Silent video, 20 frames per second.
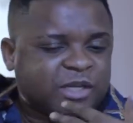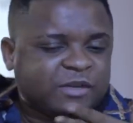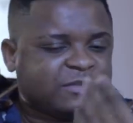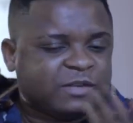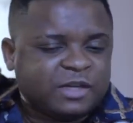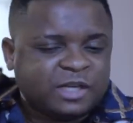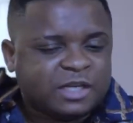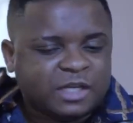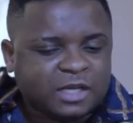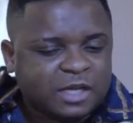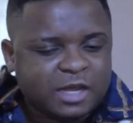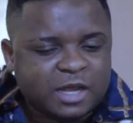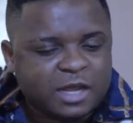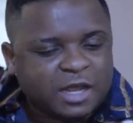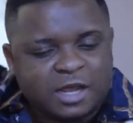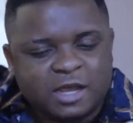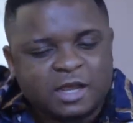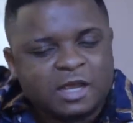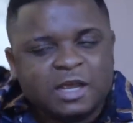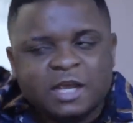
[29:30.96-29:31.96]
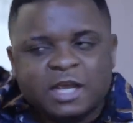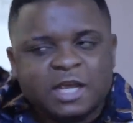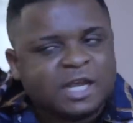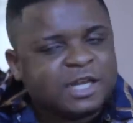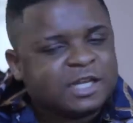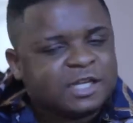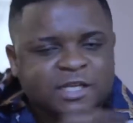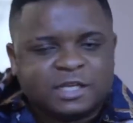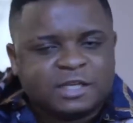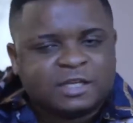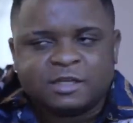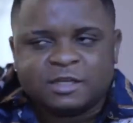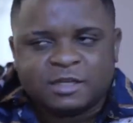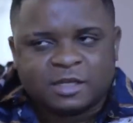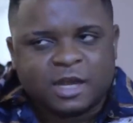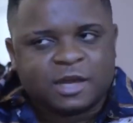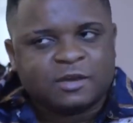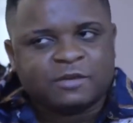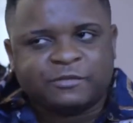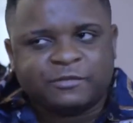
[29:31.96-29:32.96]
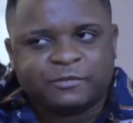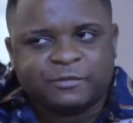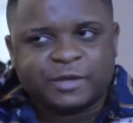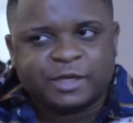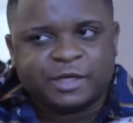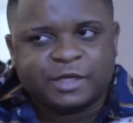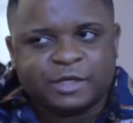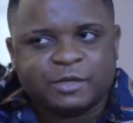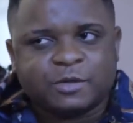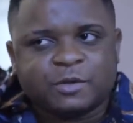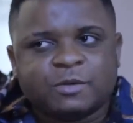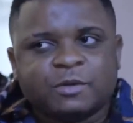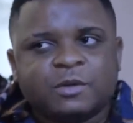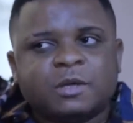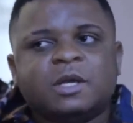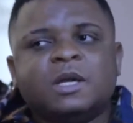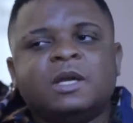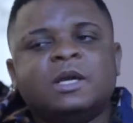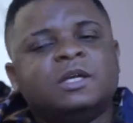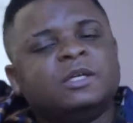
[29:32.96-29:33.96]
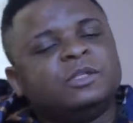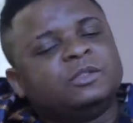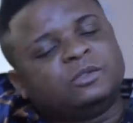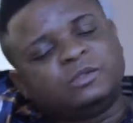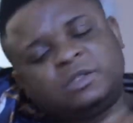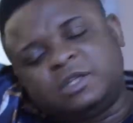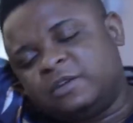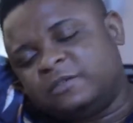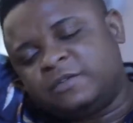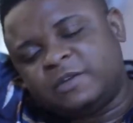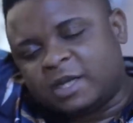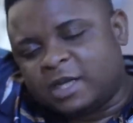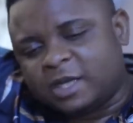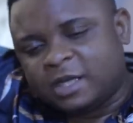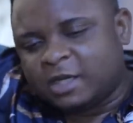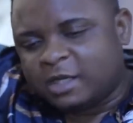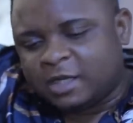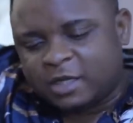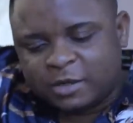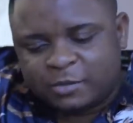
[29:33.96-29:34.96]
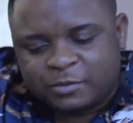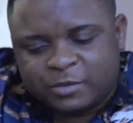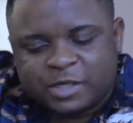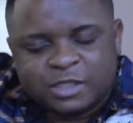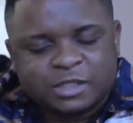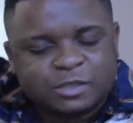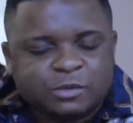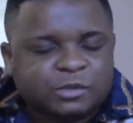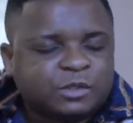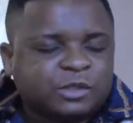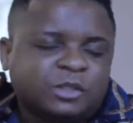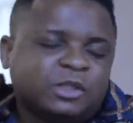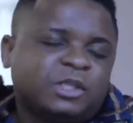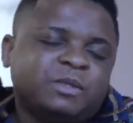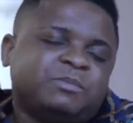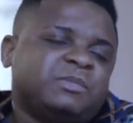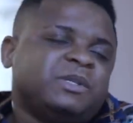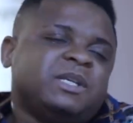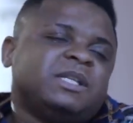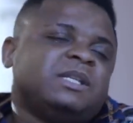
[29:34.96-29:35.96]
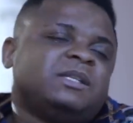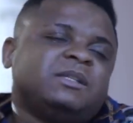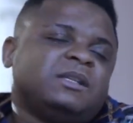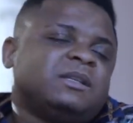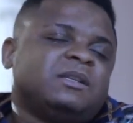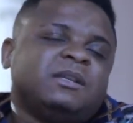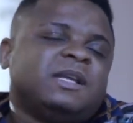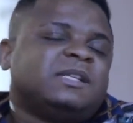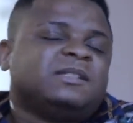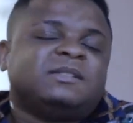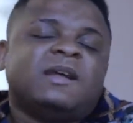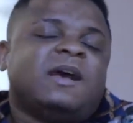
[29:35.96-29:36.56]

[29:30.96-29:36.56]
give her any kind of ring, you know. To give her a ring, you know, it shouldn't be anything less